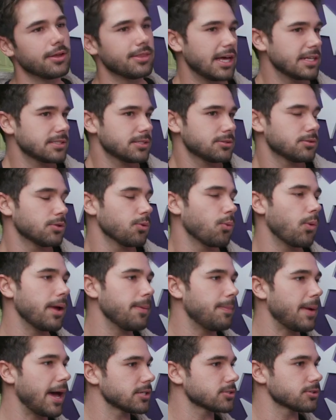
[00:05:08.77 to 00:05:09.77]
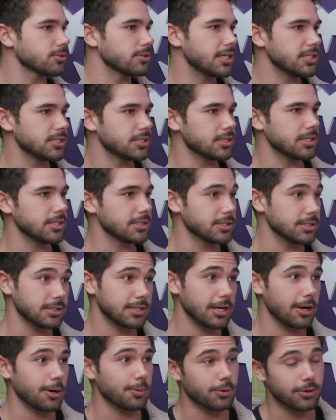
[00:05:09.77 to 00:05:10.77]
you, and that's the way Bachelor Nation is. It's
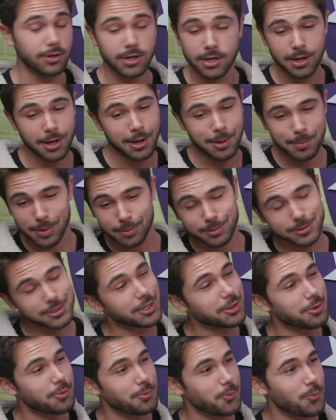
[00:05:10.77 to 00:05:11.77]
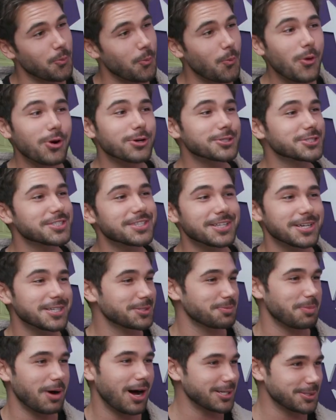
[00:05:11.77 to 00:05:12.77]
terrible. People say the worst
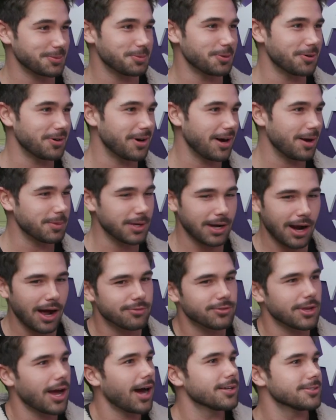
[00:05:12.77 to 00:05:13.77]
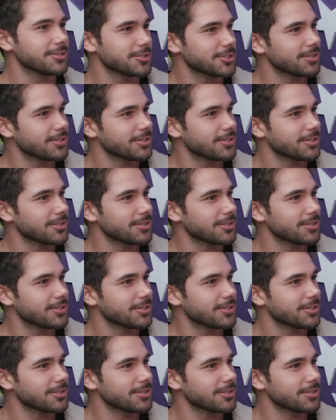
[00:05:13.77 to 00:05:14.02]
things possible. I mean, I've gotten